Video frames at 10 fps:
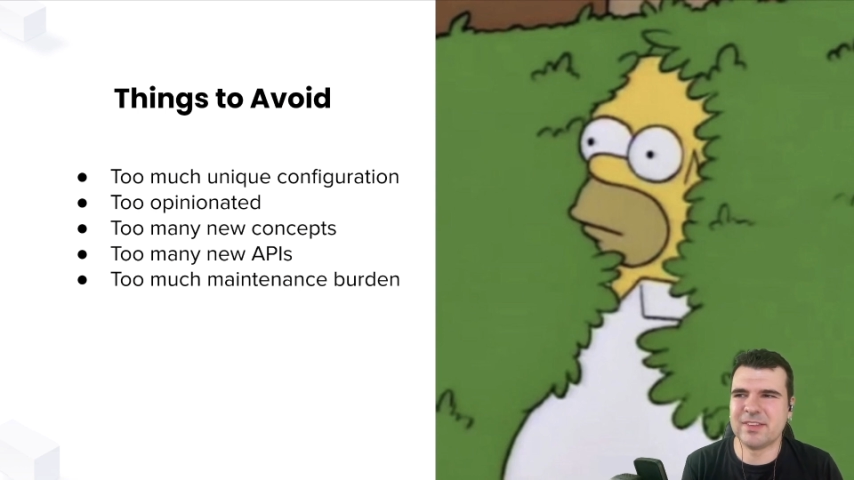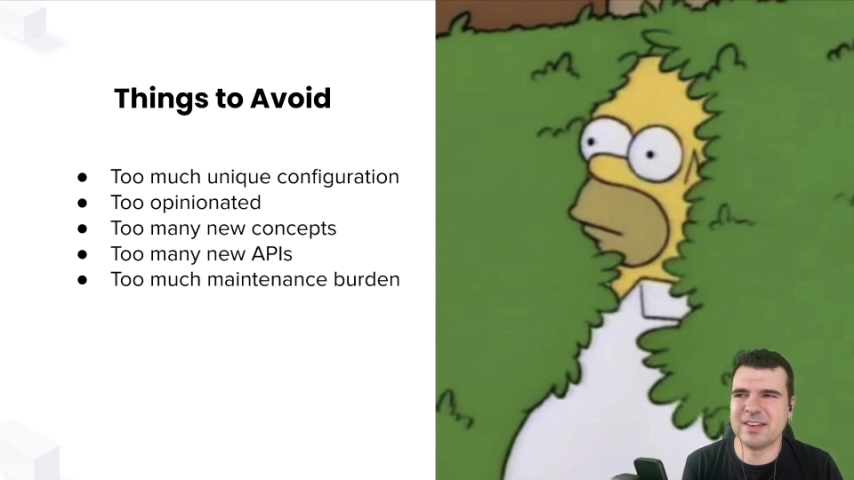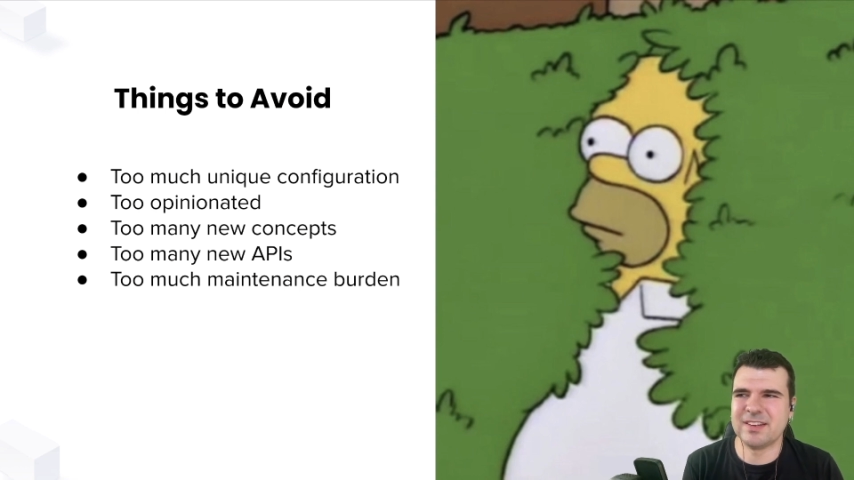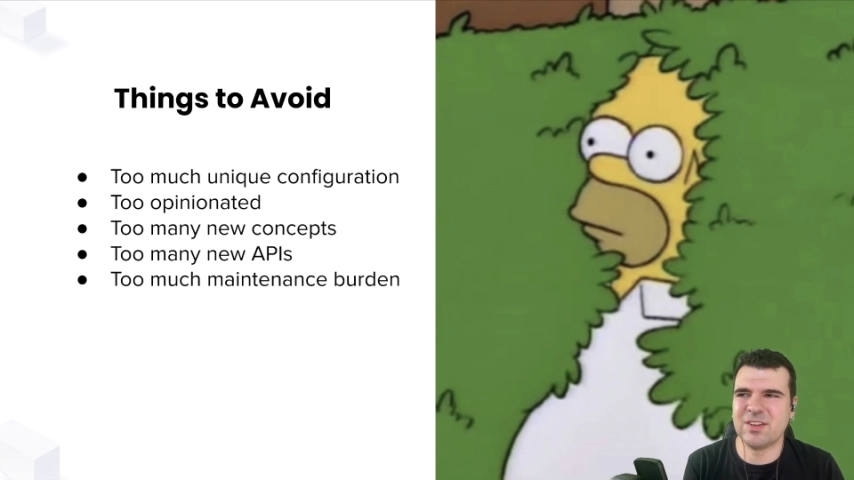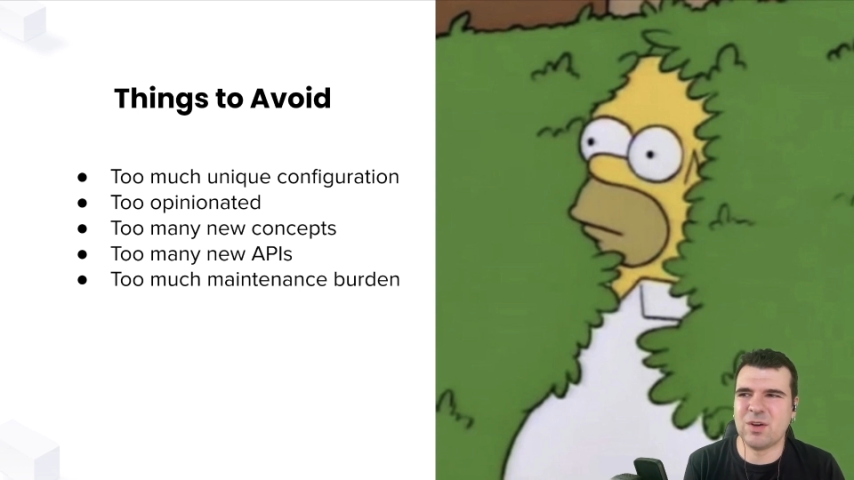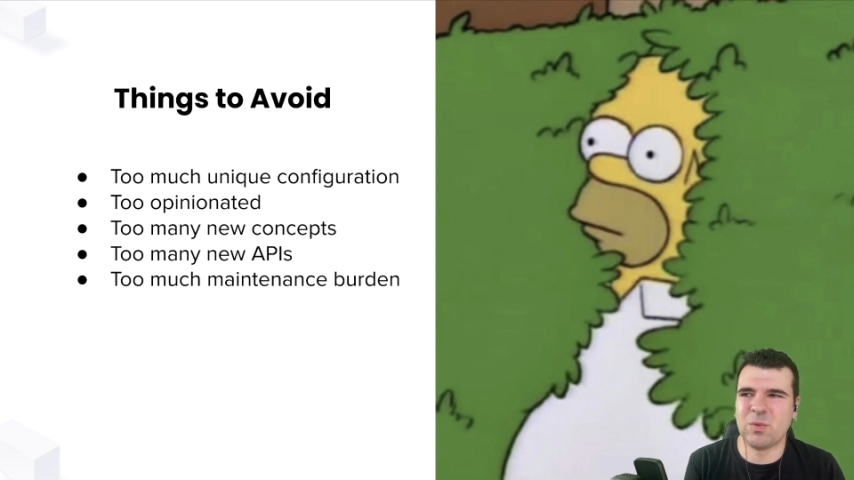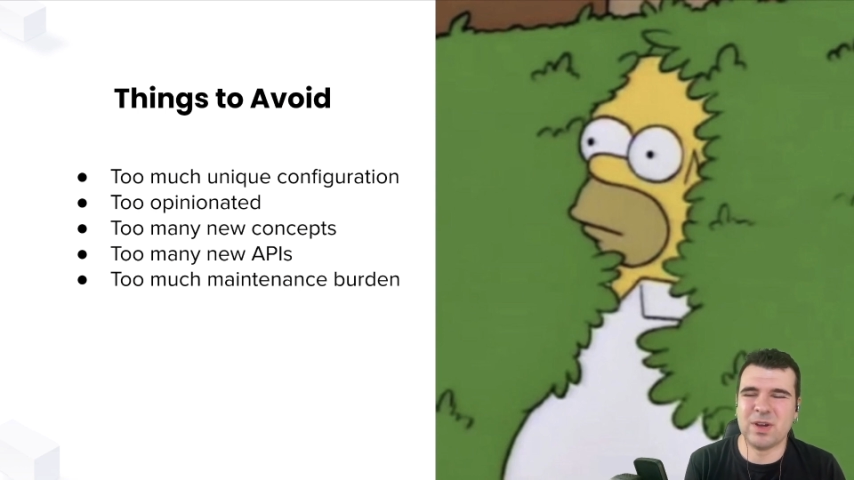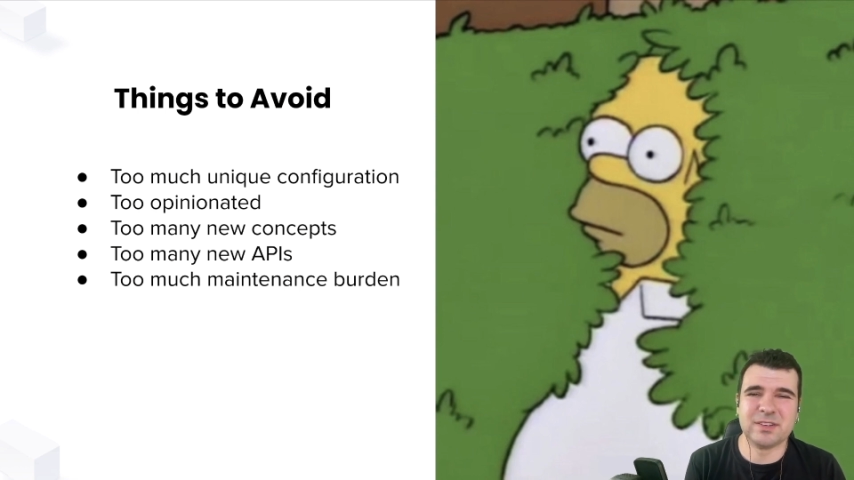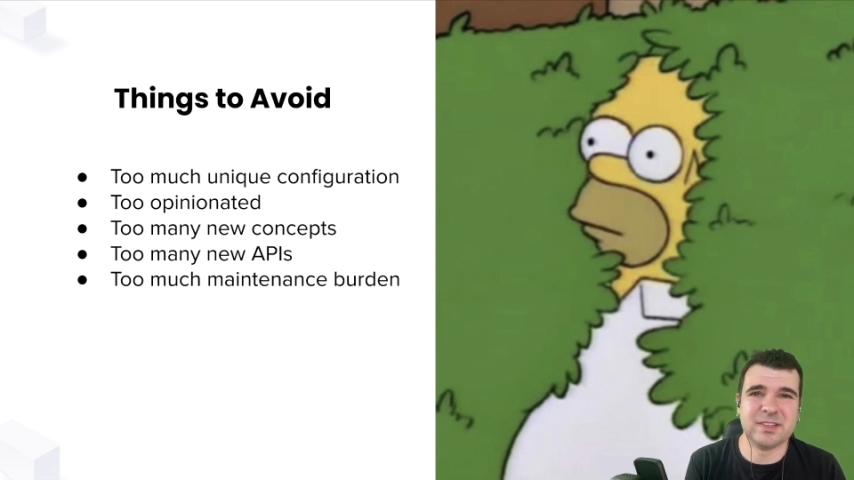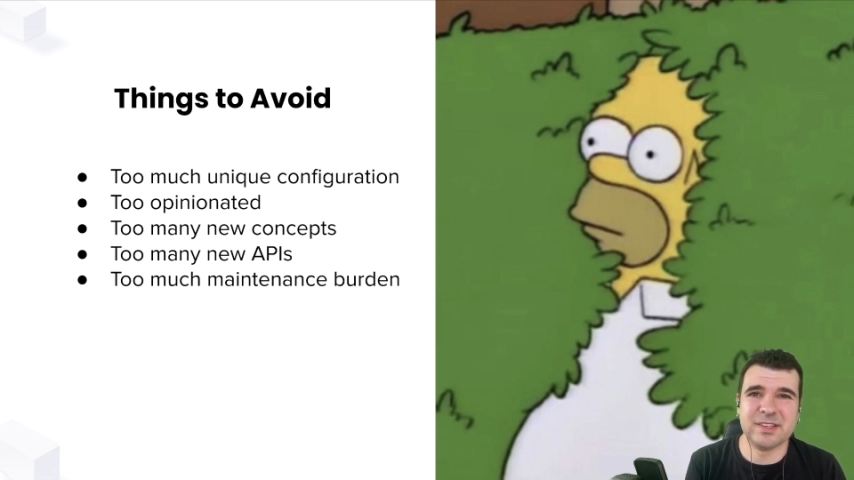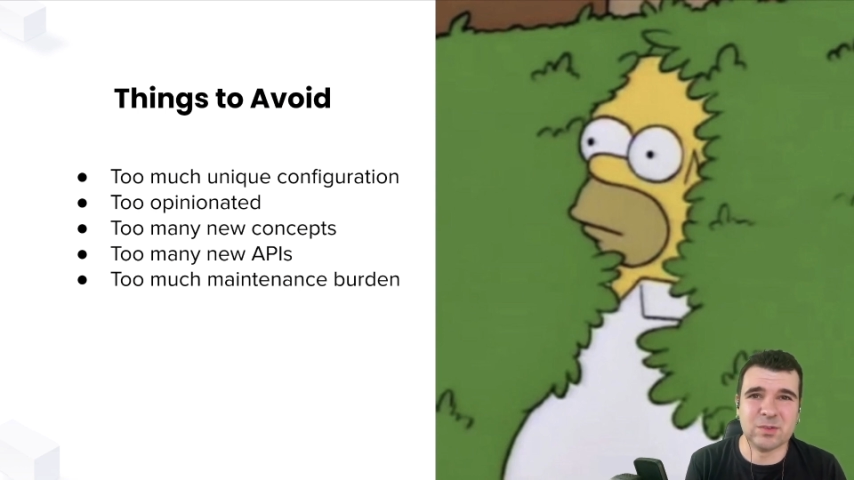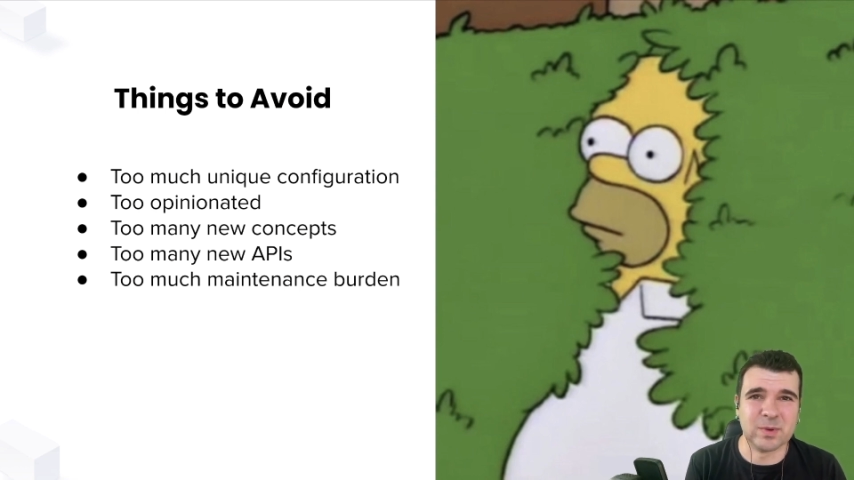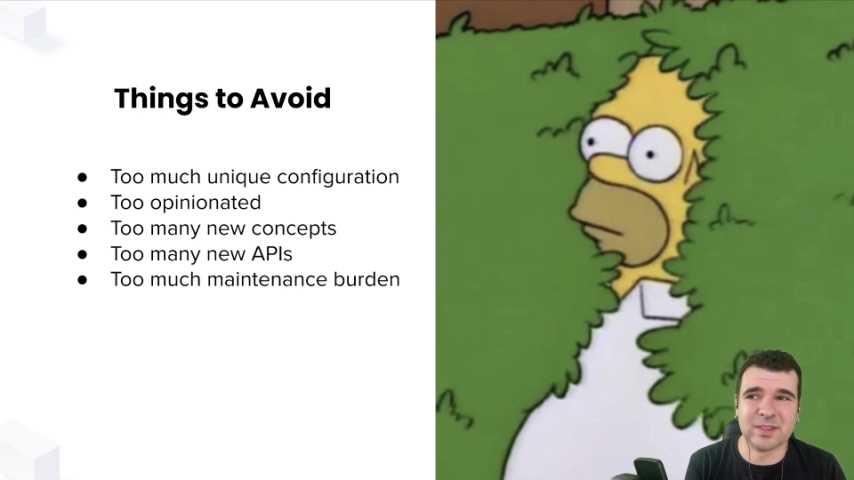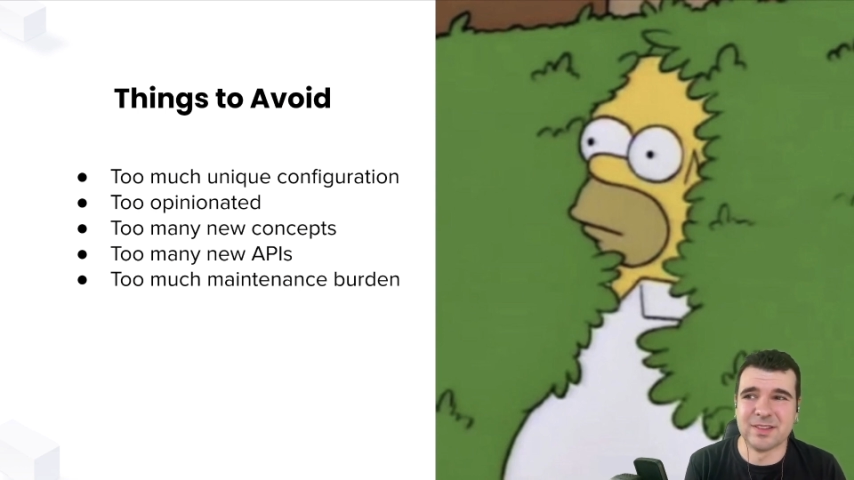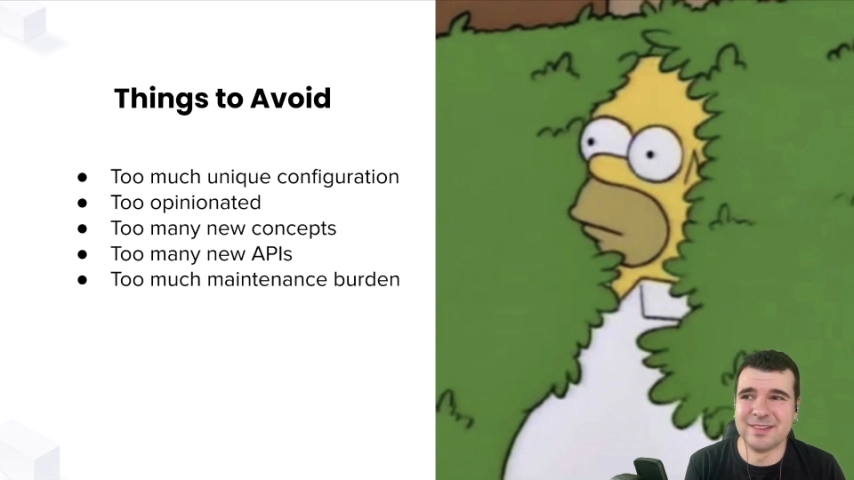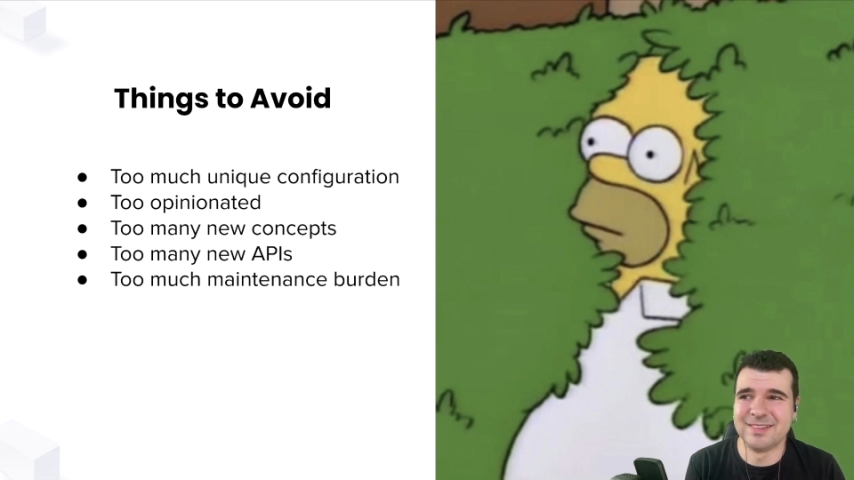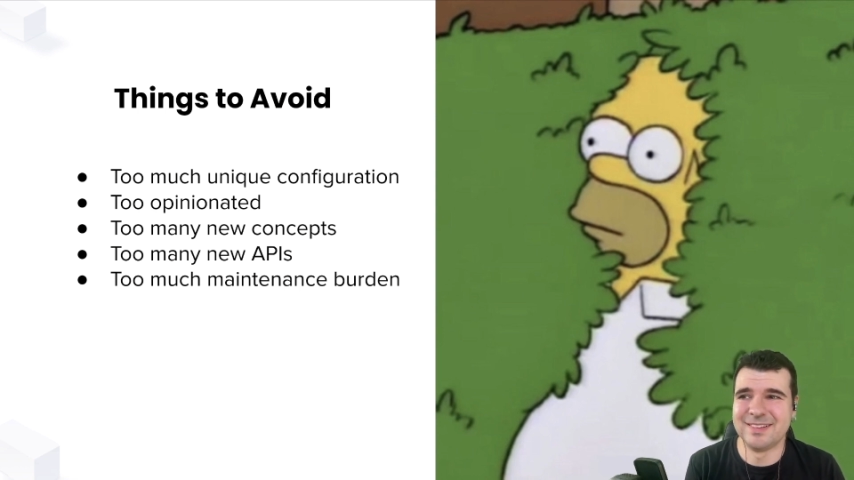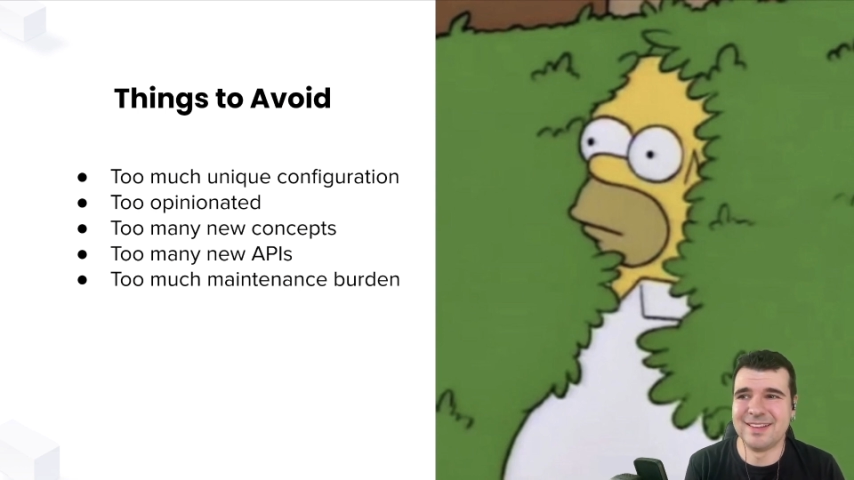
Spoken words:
I did not want to deal with.